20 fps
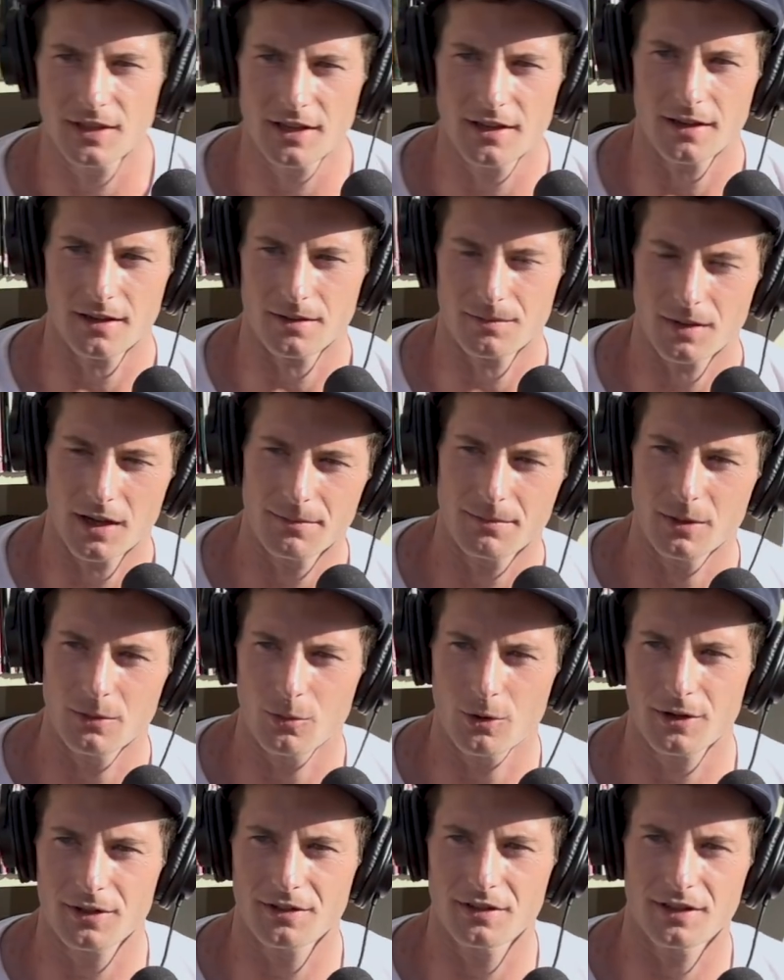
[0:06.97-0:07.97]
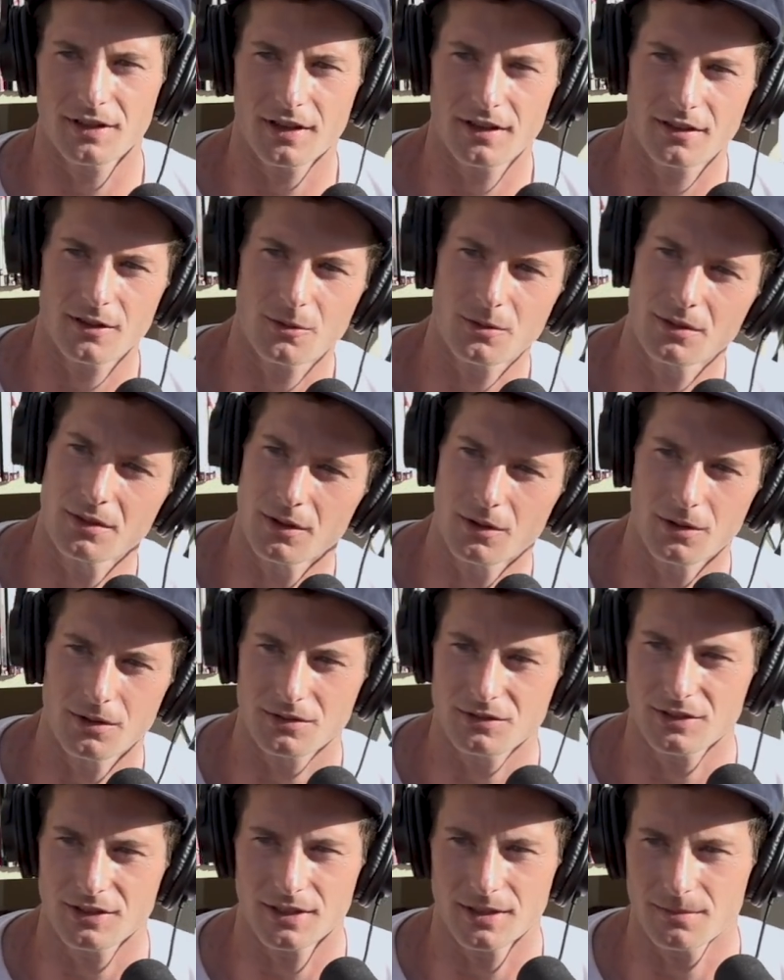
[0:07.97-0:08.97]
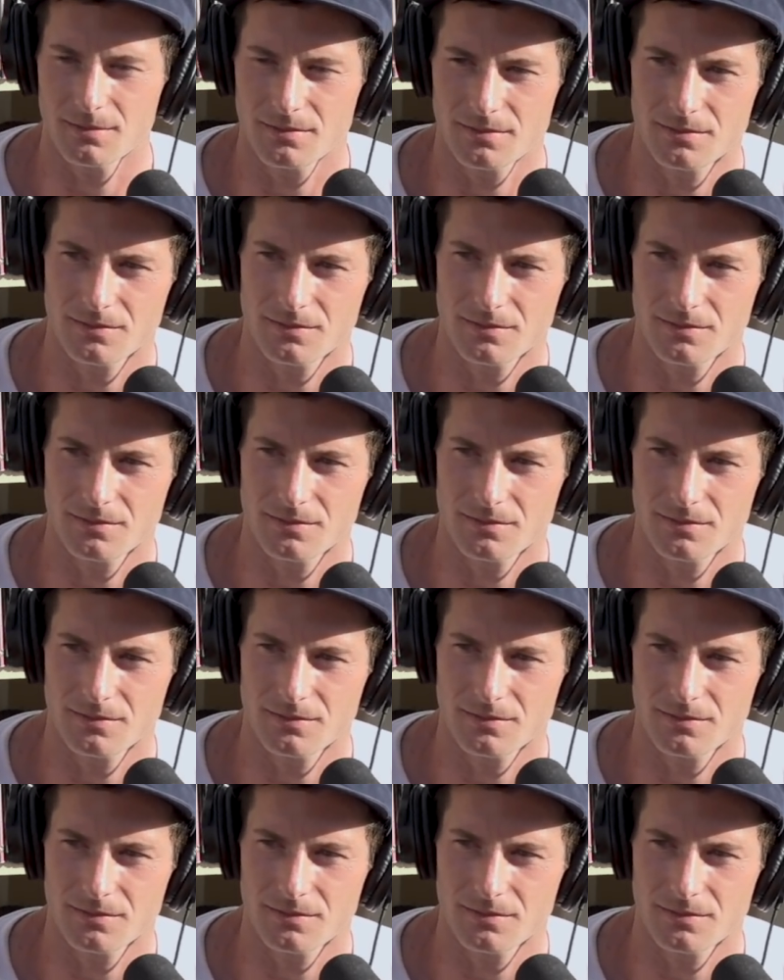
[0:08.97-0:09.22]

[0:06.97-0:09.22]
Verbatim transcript: Yeah, okay. I've been working together with the whole team.